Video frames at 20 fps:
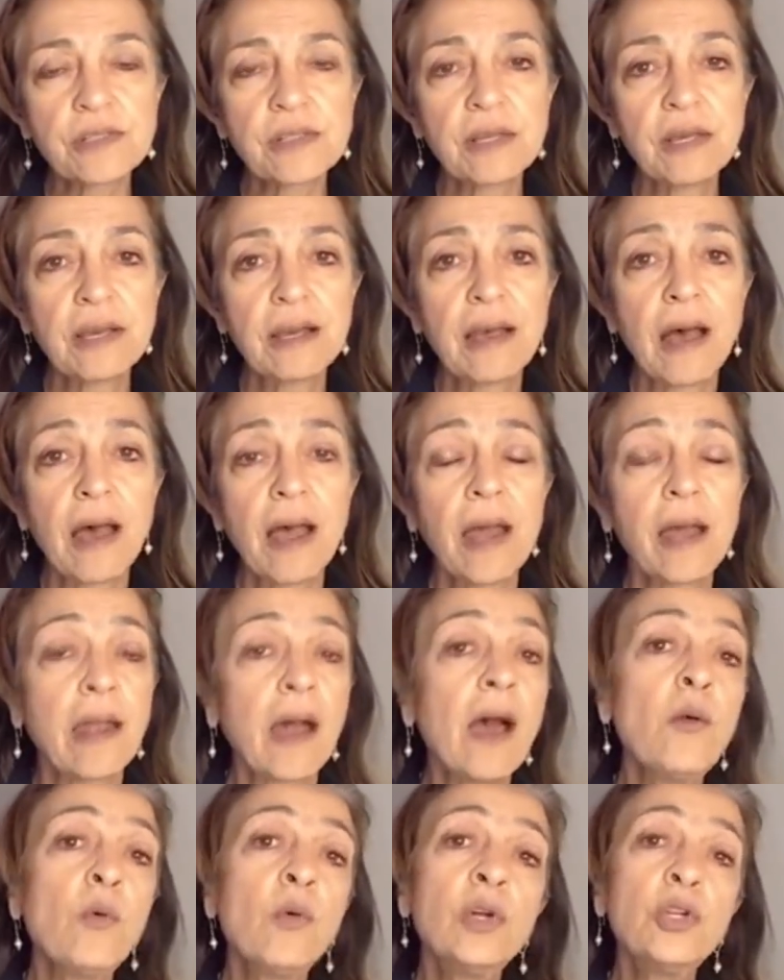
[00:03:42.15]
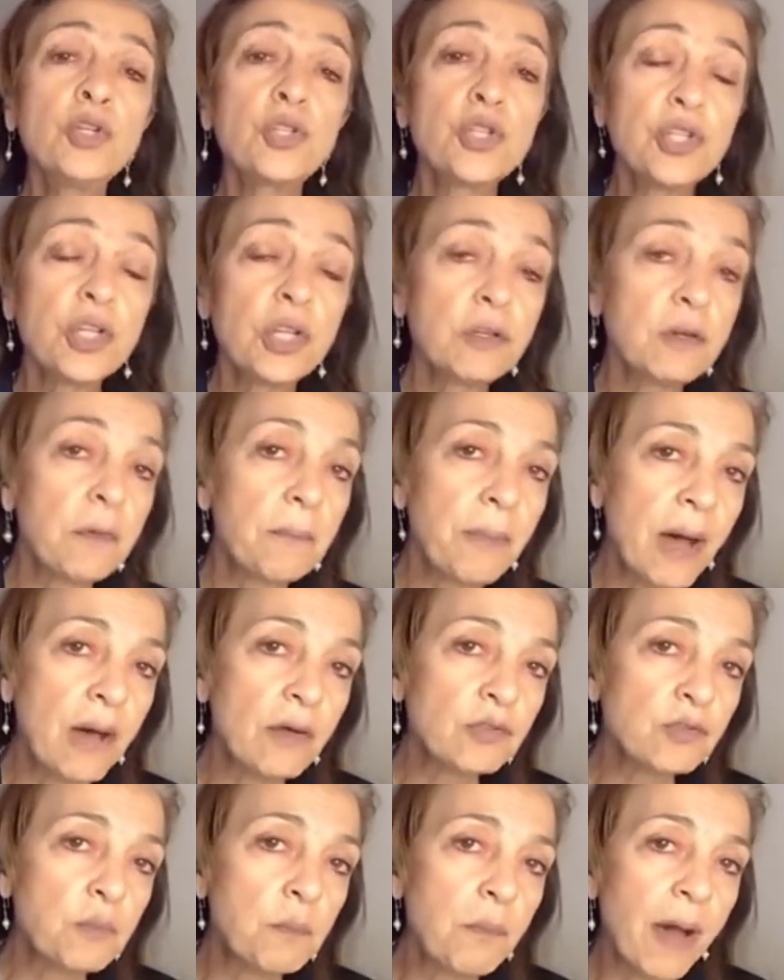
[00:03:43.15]
And I want to share
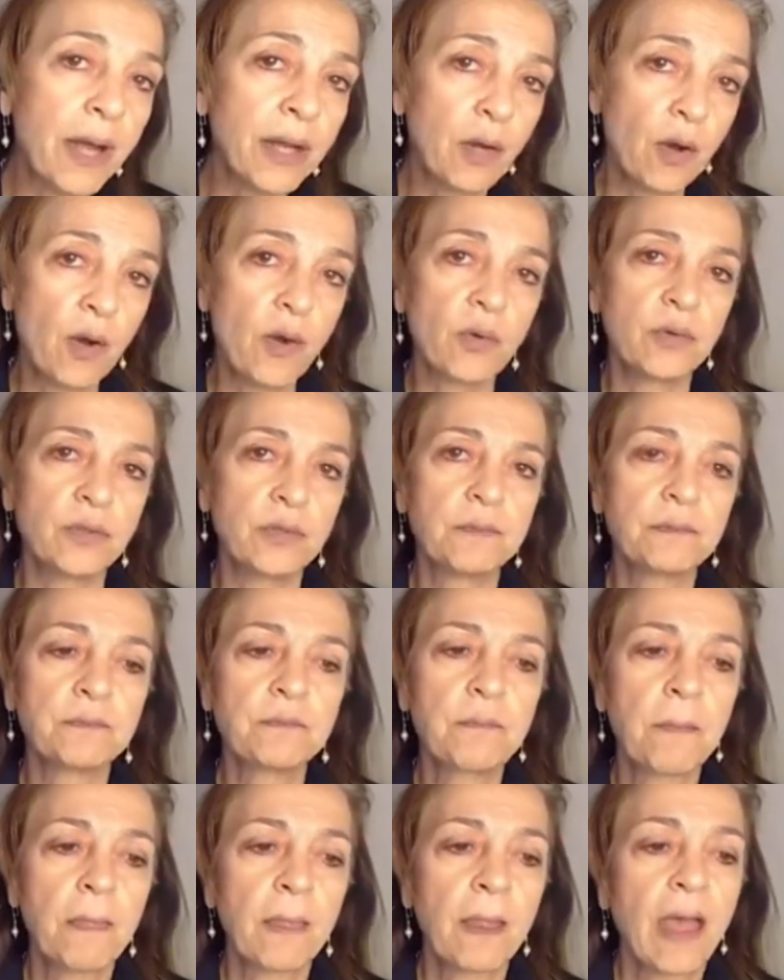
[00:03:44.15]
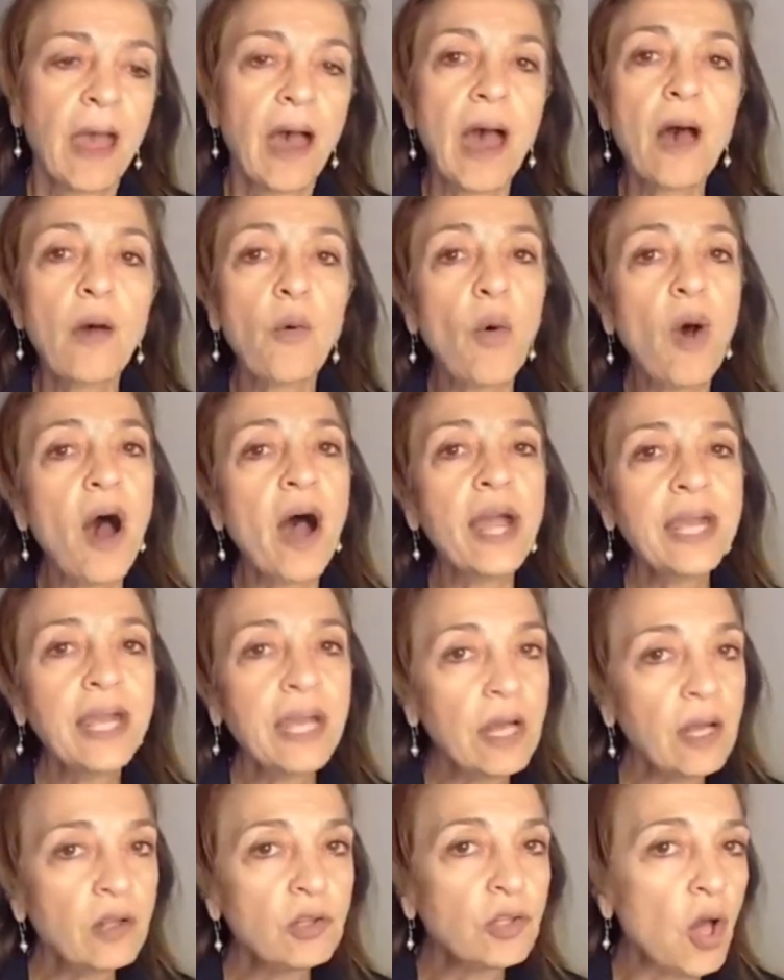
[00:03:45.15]
about my own, how I
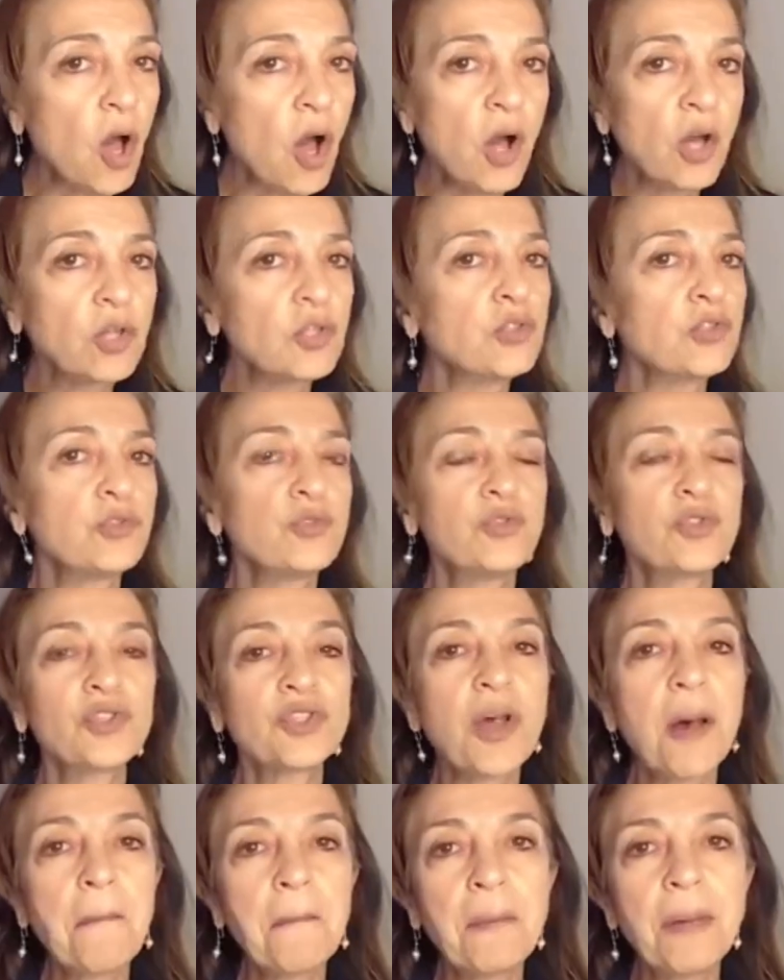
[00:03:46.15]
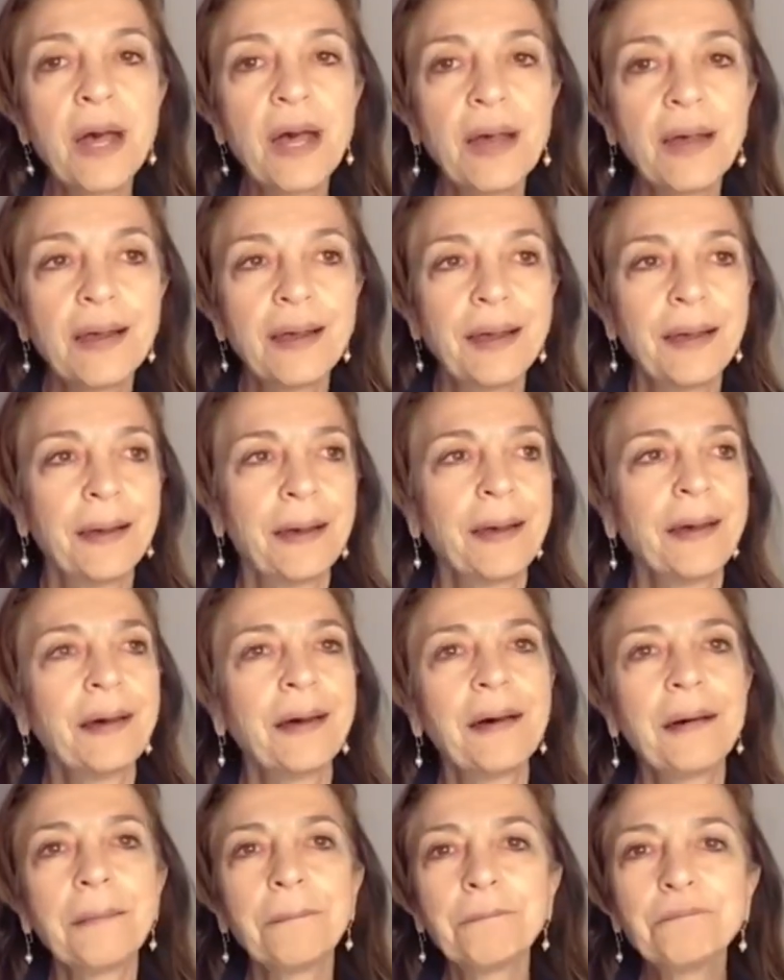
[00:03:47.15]
held on to some
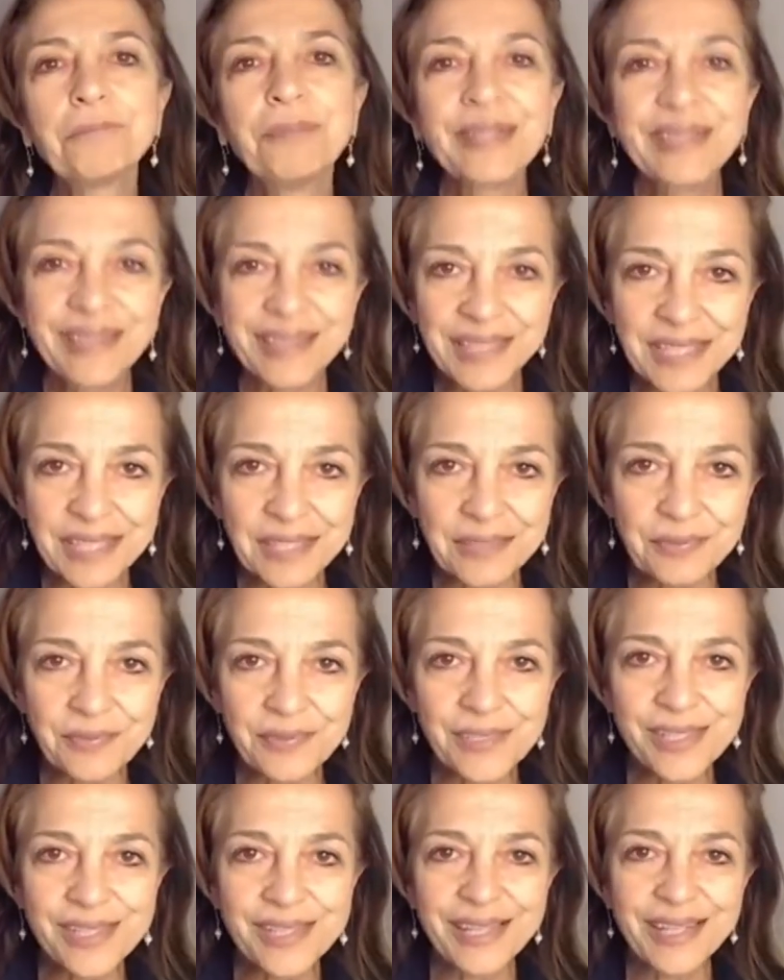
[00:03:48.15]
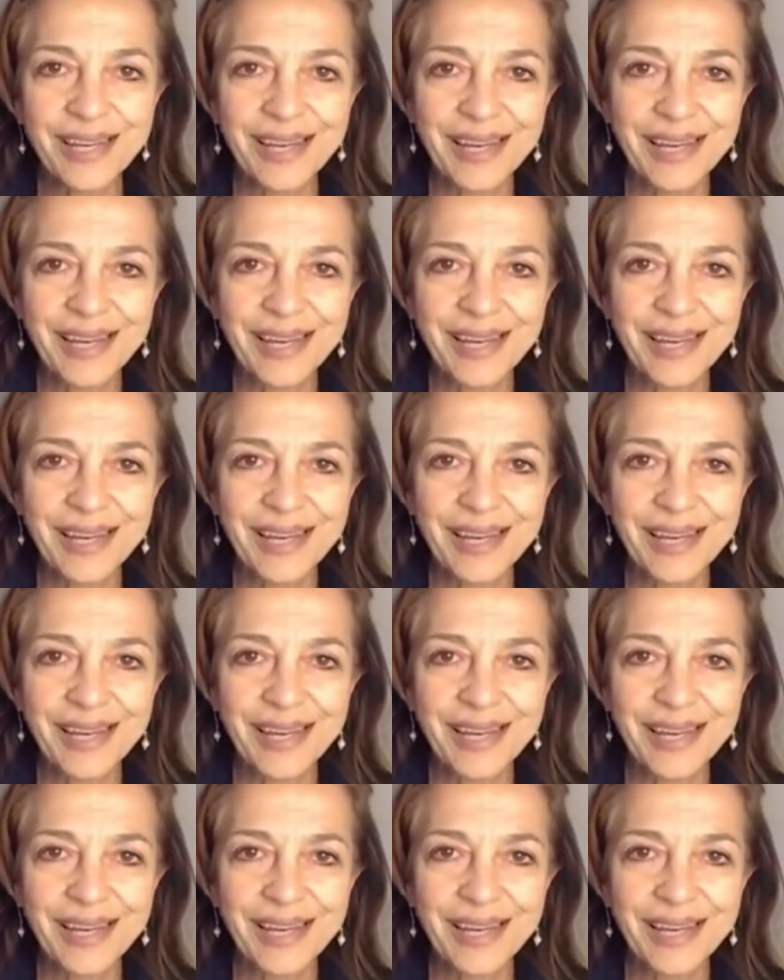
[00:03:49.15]
beliefs